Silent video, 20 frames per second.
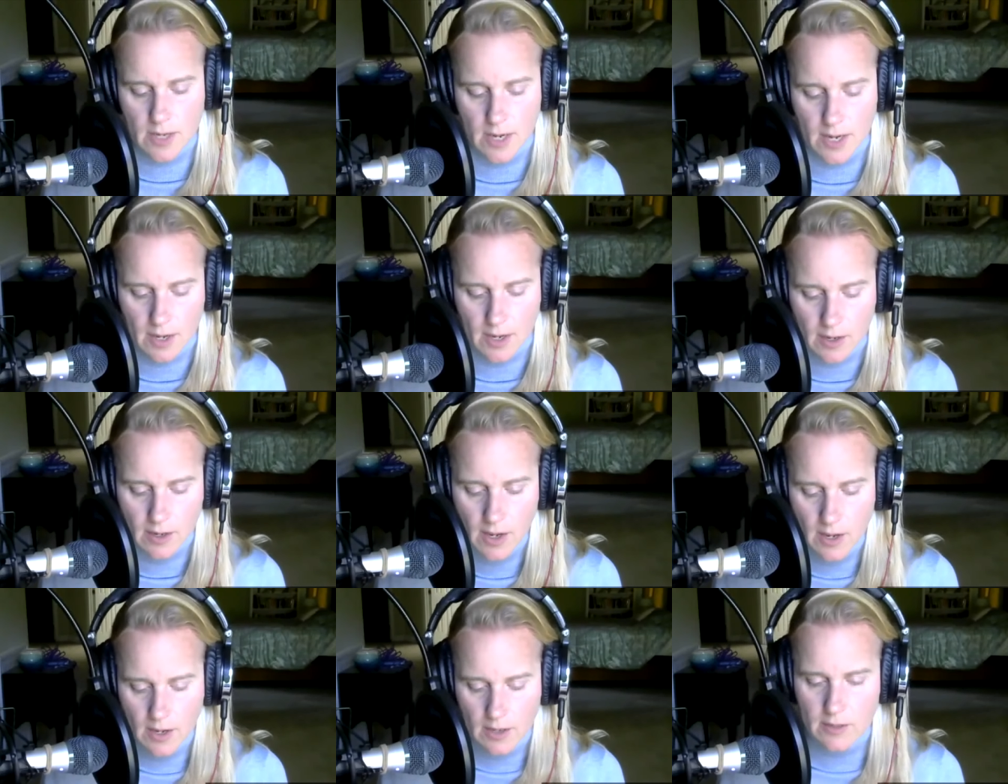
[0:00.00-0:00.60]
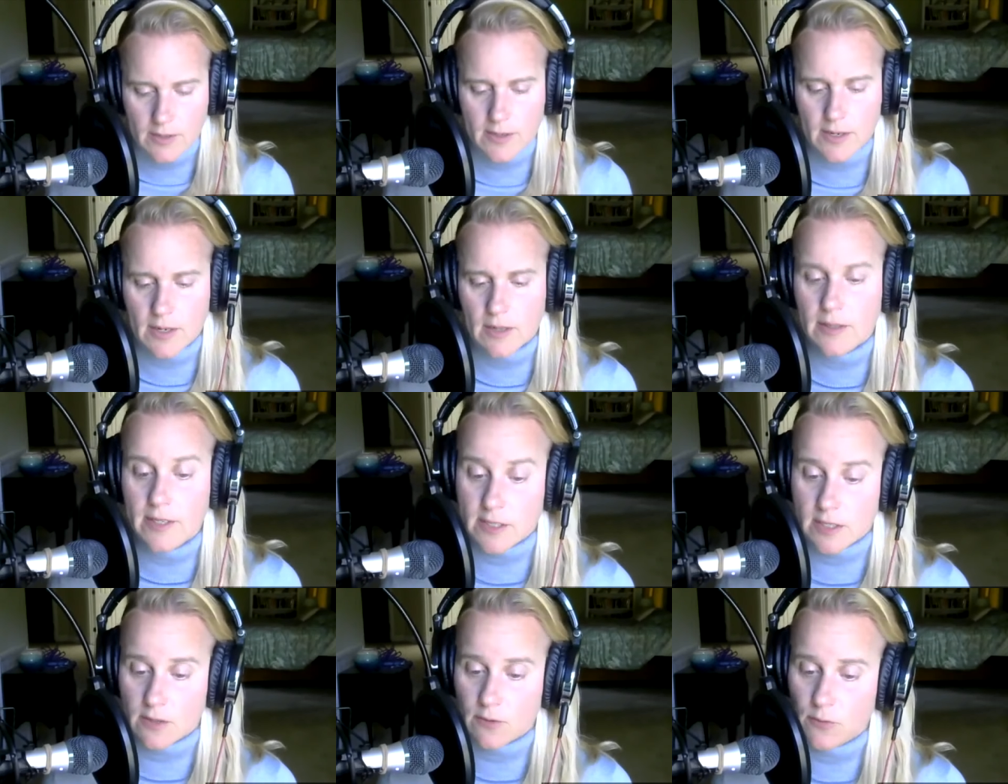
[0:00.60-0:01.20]
Uh, n-
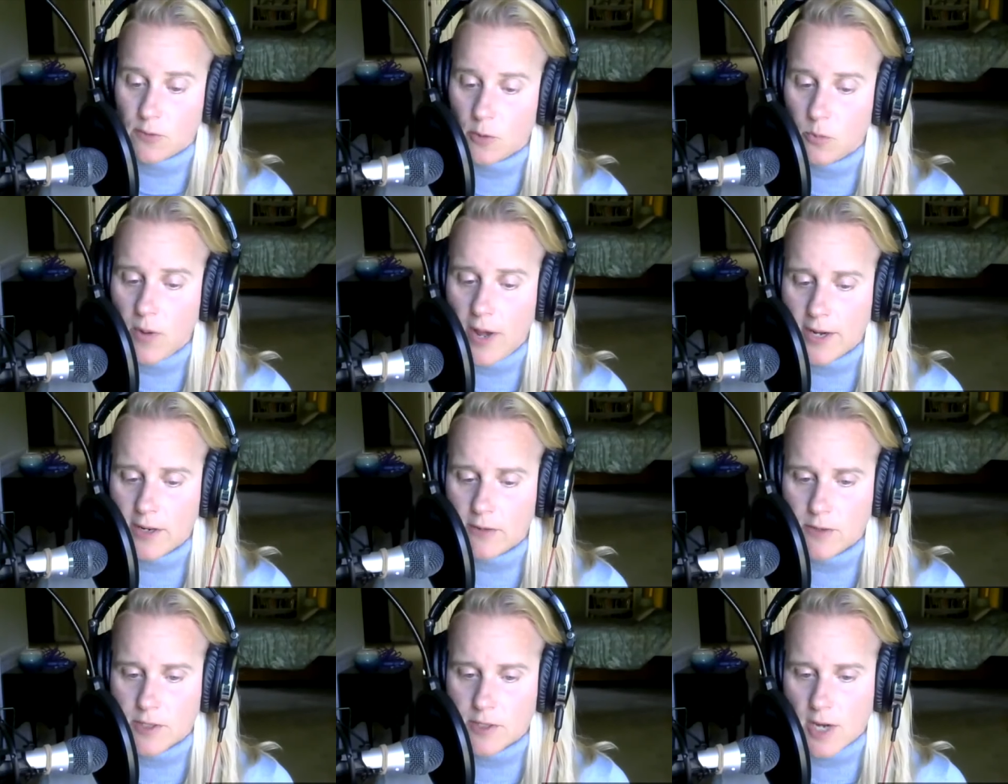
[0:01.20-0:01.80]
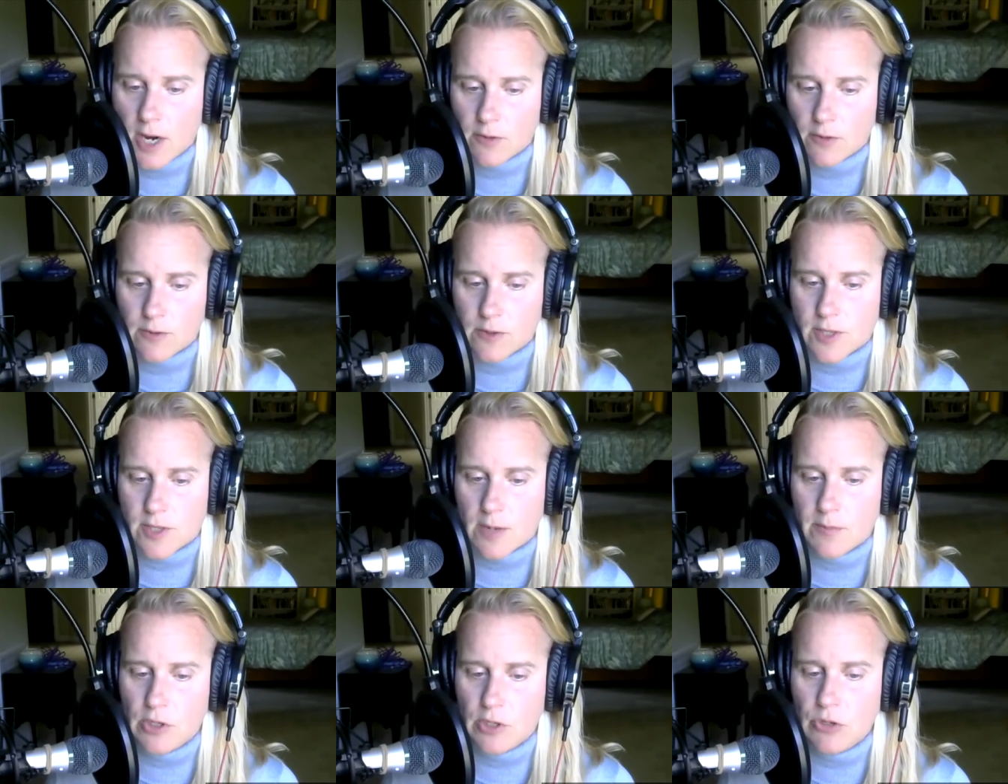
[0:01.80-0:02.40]
listen, for wedding photographers,
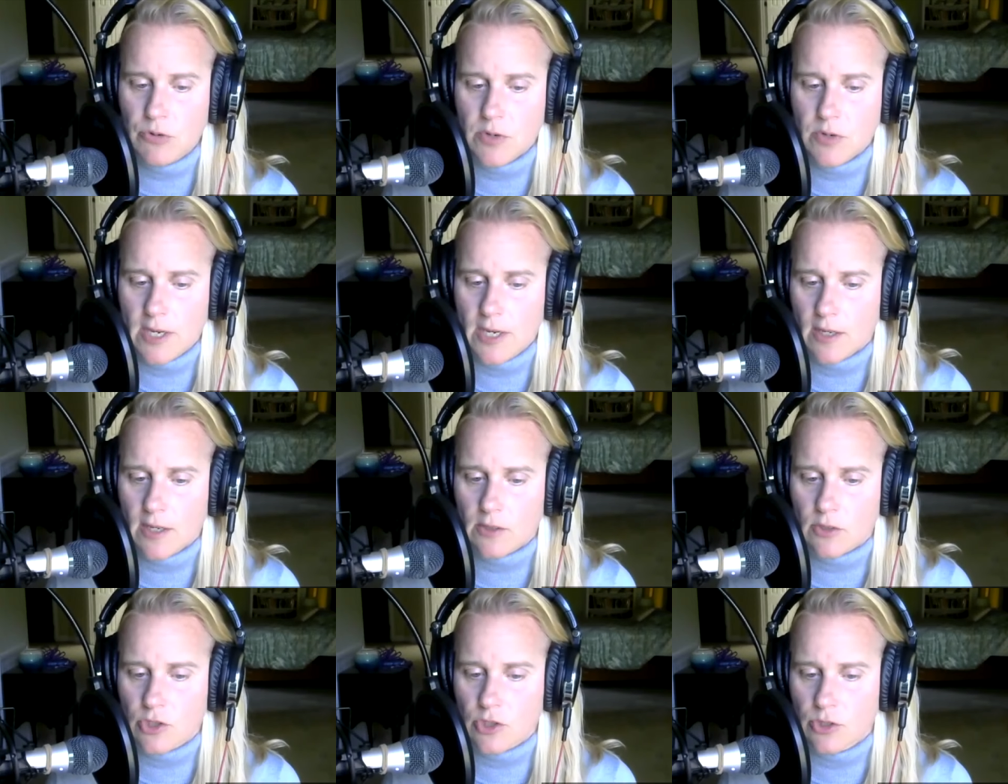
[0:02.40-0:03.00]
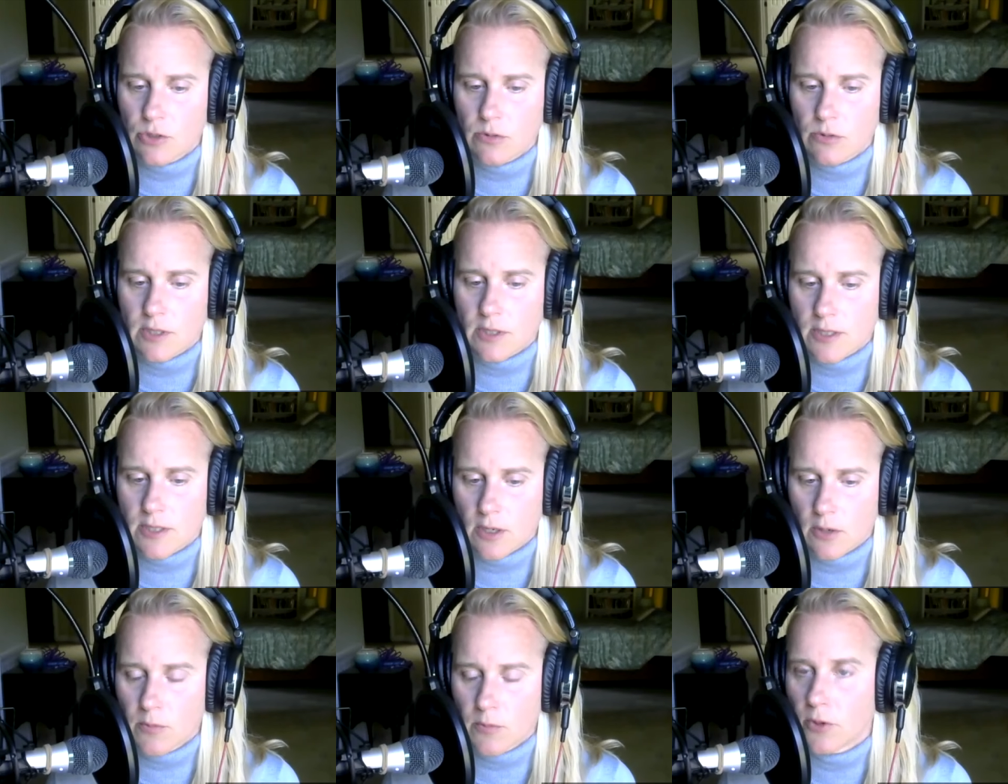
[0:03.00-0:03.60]
I mean, you can't shoot a
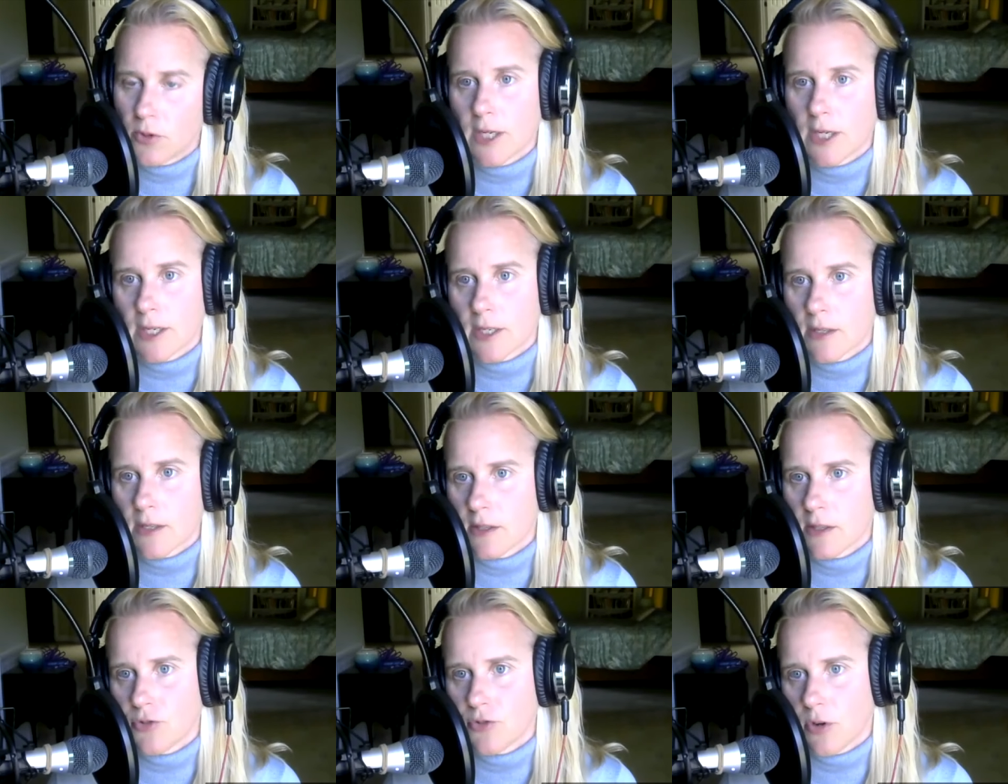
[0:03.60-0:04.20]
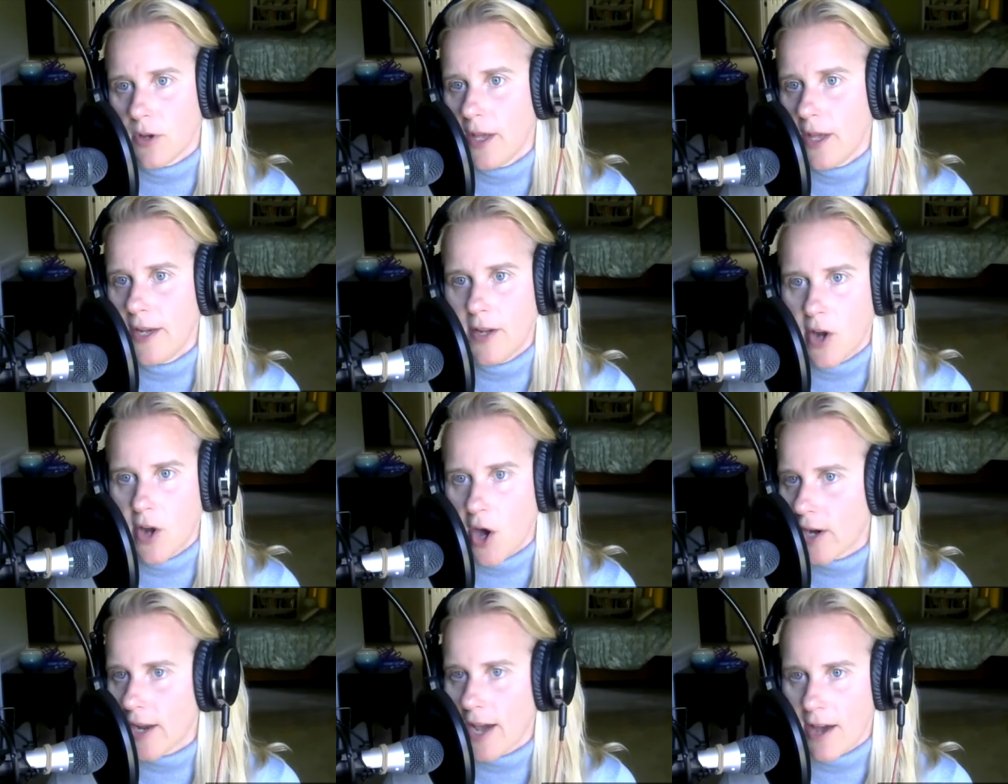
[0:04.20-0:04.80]
ceremony in a cathedral and
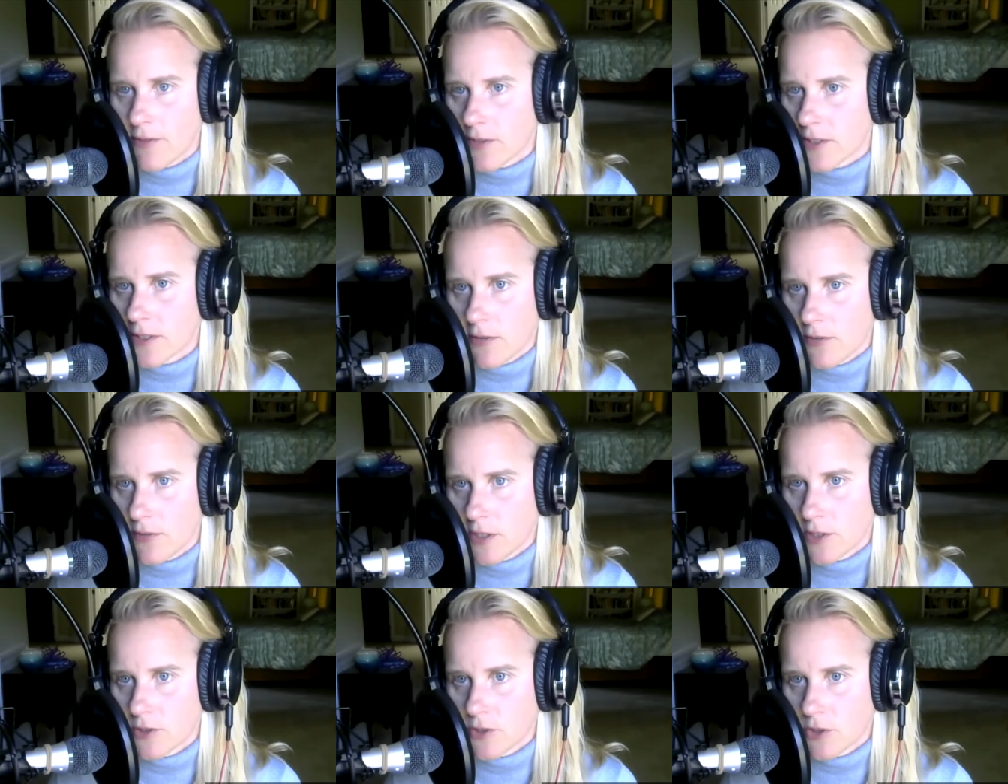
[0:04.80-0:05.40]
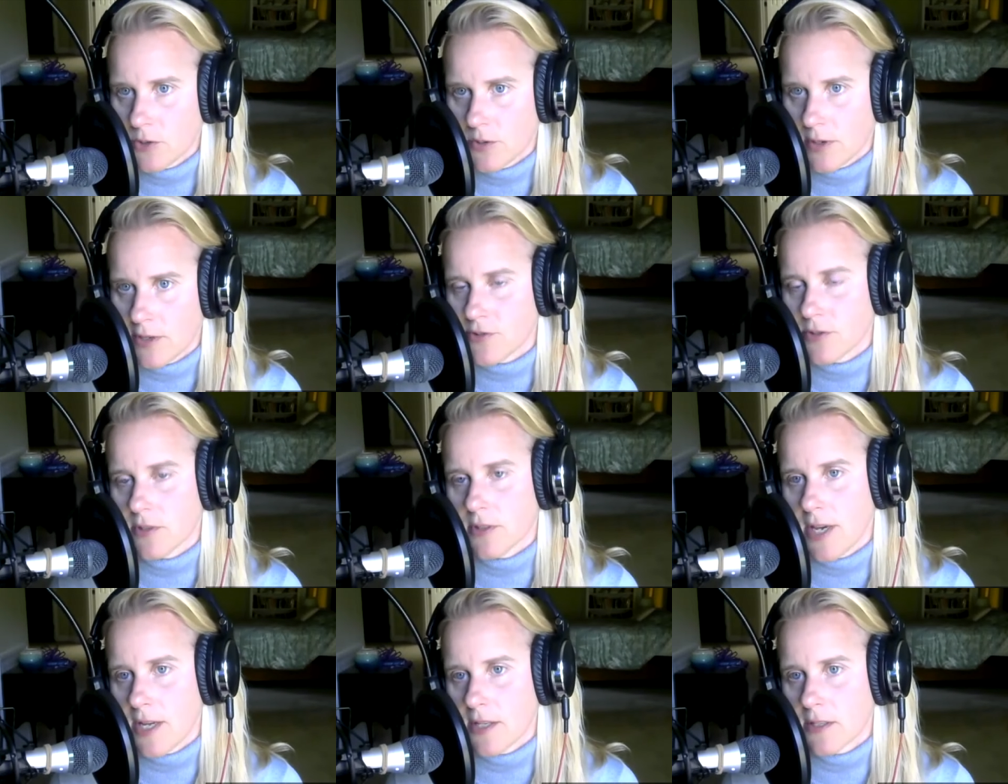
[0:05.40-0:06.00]
not have a seventy to two hundred
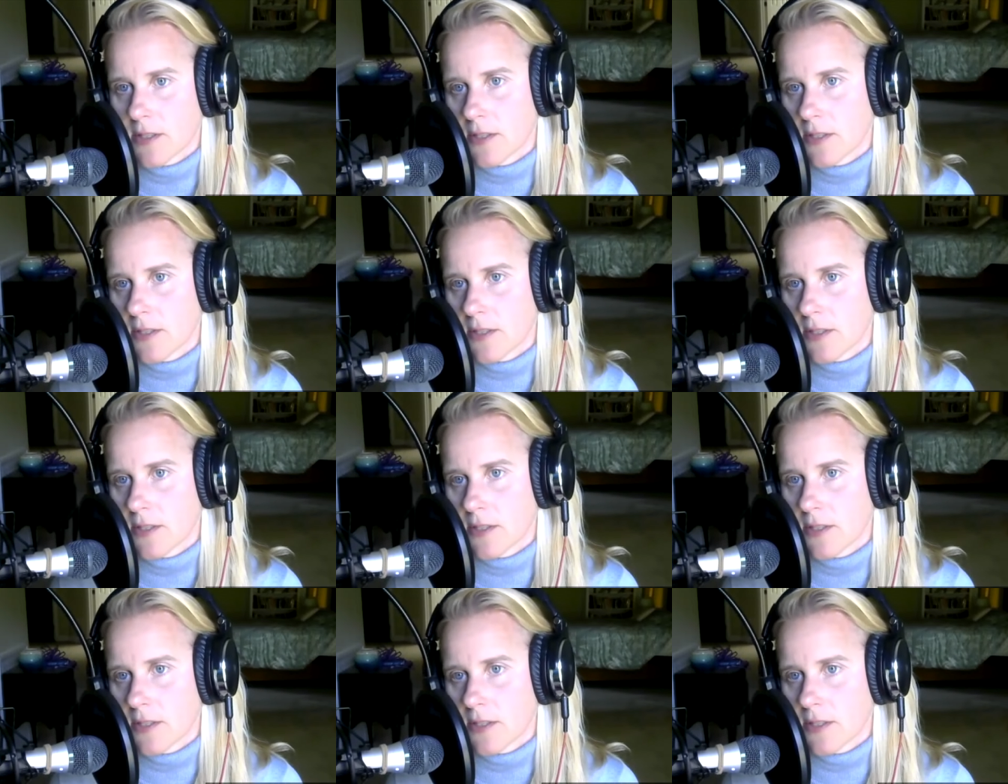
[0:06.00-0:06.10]
lens.